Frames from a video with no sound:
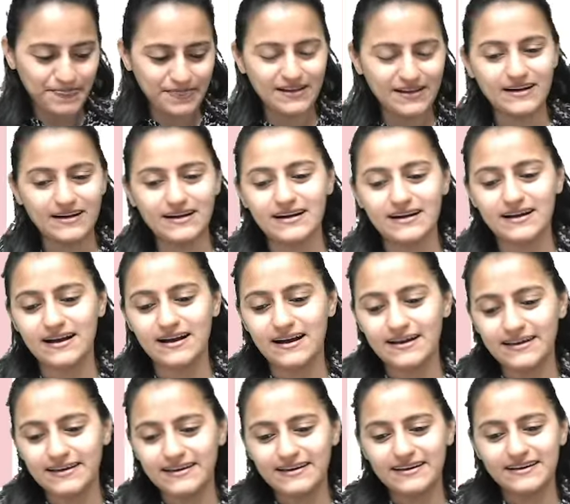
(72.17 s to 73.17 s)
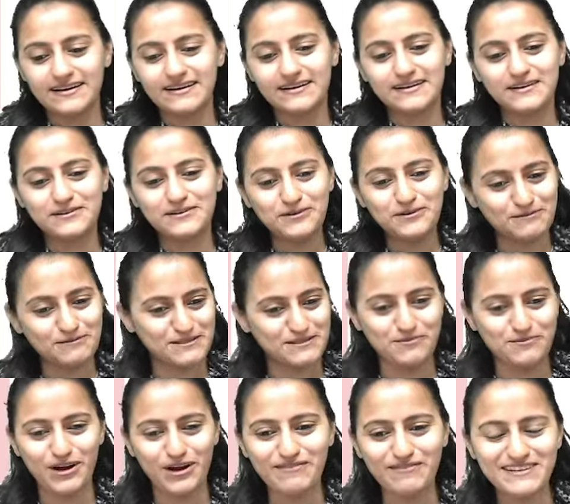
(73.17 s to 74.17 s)
I hope, see,
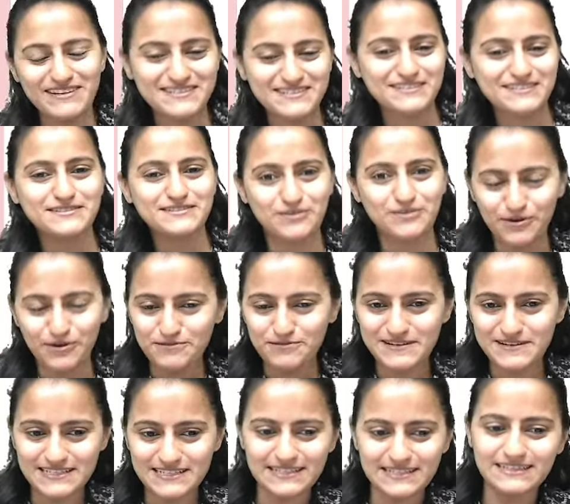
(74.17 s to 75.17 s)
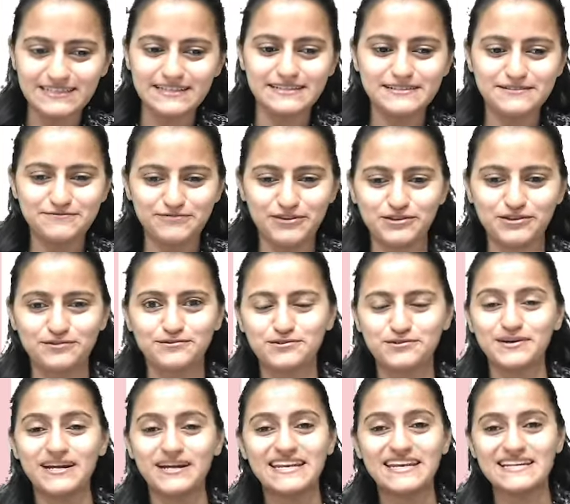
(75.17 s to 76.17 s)
whatever is the score, basically it is for you
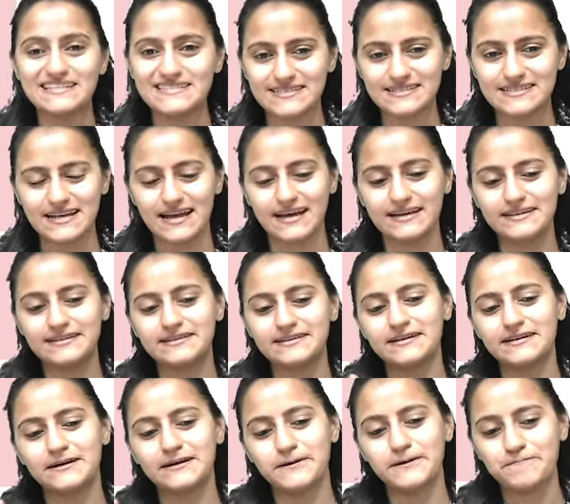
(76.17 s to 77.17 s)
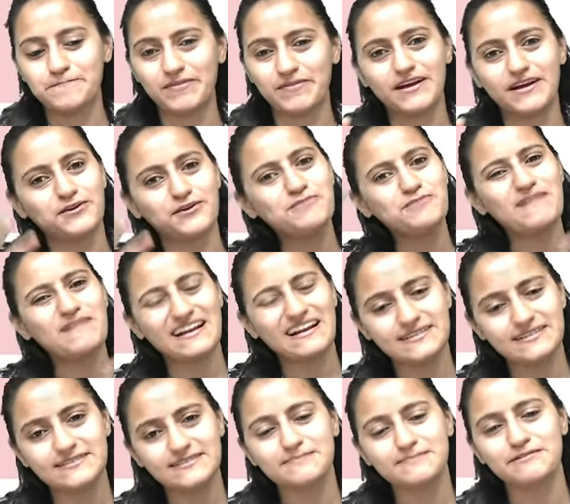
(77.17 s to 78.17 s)
to understand,
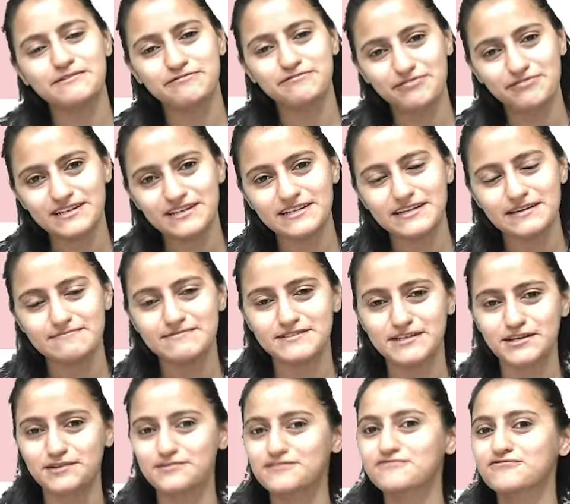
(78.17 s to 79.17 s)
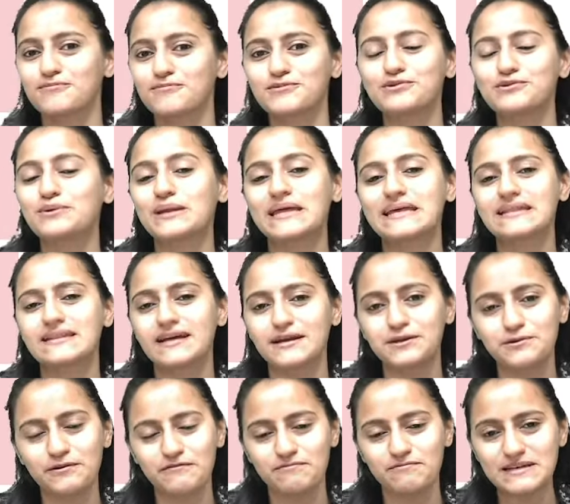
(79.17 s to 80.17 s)
practice some different MCQs from the routine
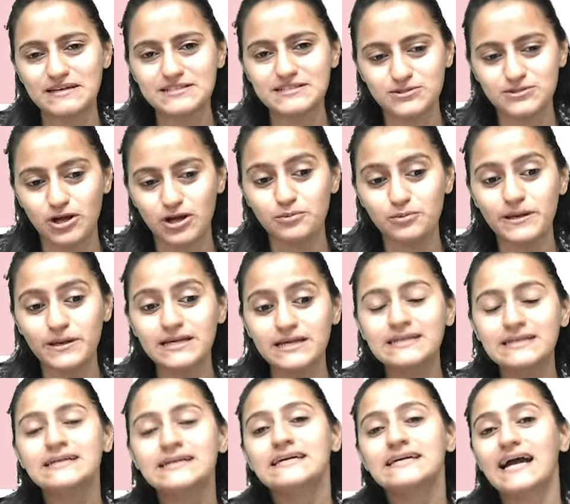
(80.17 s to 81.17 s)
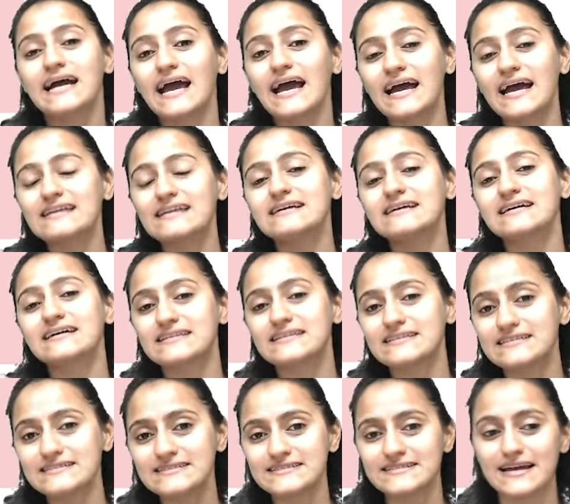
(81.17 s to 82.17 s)
that you have been solving and
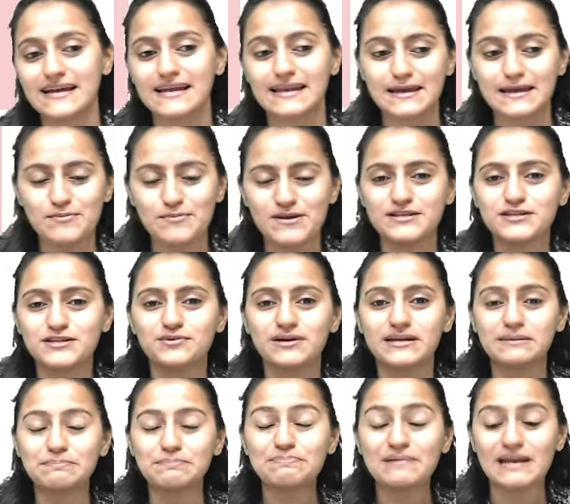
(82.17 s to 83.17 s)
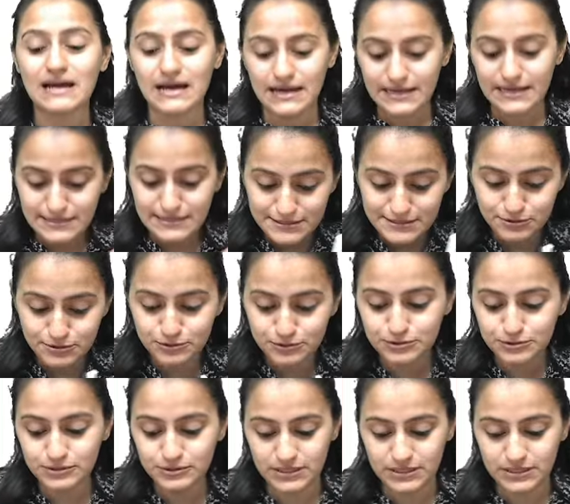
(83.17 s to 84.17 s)
understanding whether you are applied
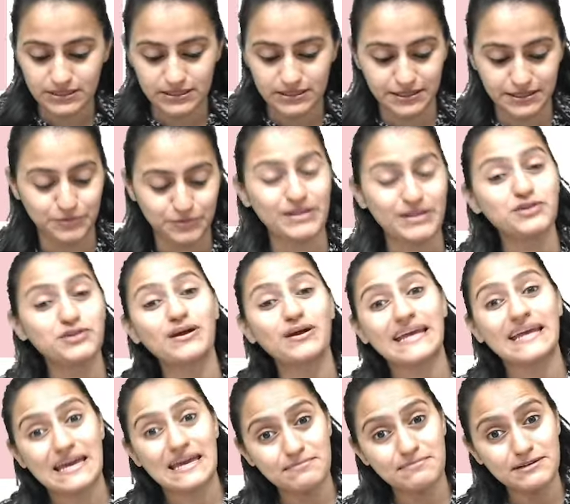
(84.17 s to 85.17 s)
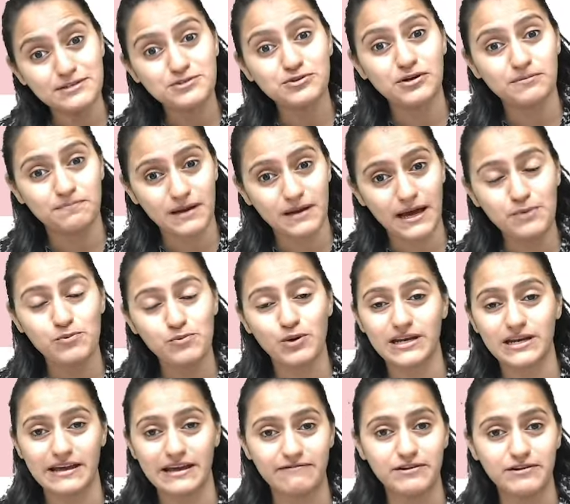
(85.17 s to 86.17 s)
to, whether you are able to apply
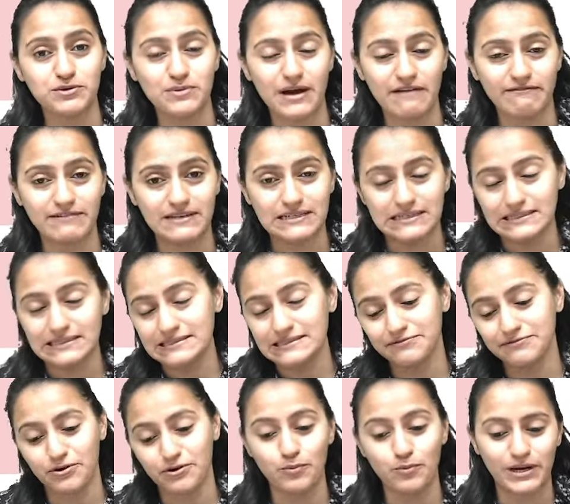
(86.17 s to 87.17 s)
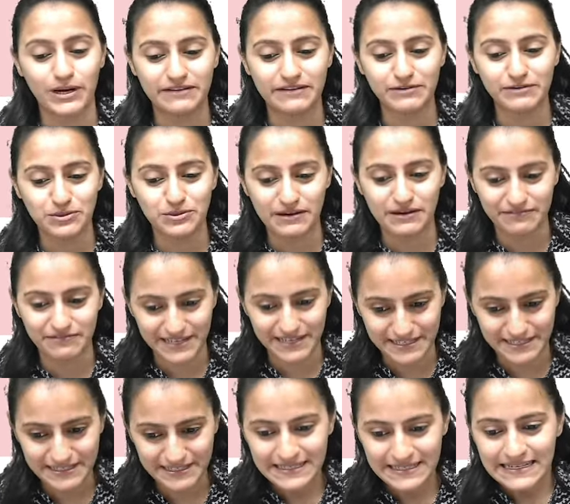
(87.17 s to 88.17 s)
whatever you have learned from whatever you have
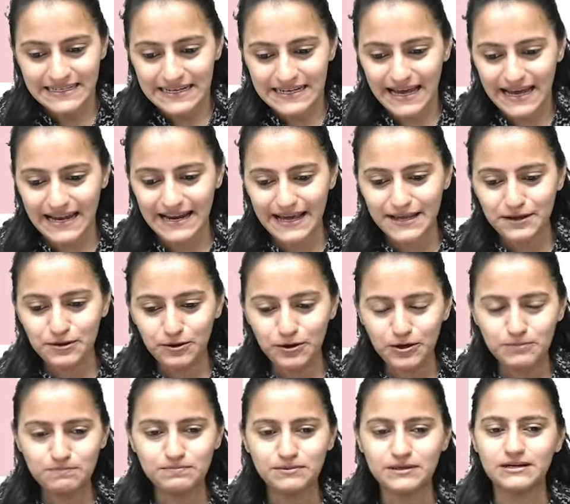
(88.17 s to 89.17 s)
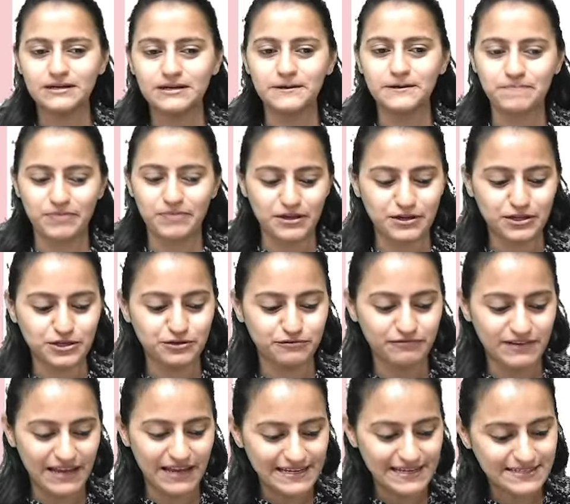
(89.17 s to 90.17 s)
read. And I hope
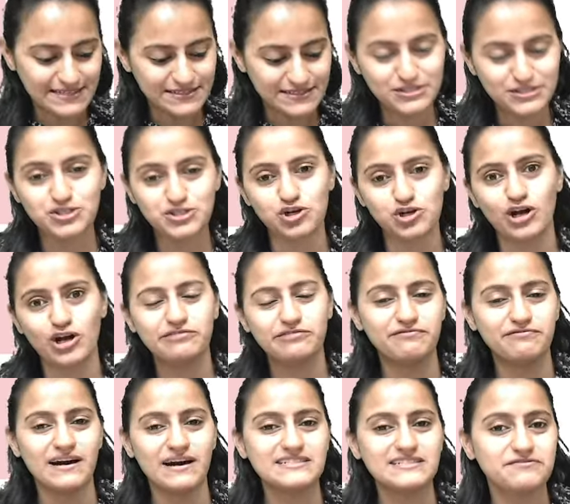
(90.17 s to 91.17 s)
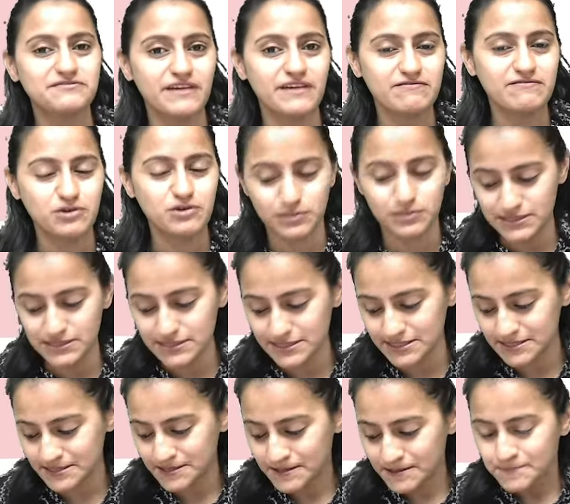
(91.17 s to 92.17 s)
you've liked this short fast five quiz.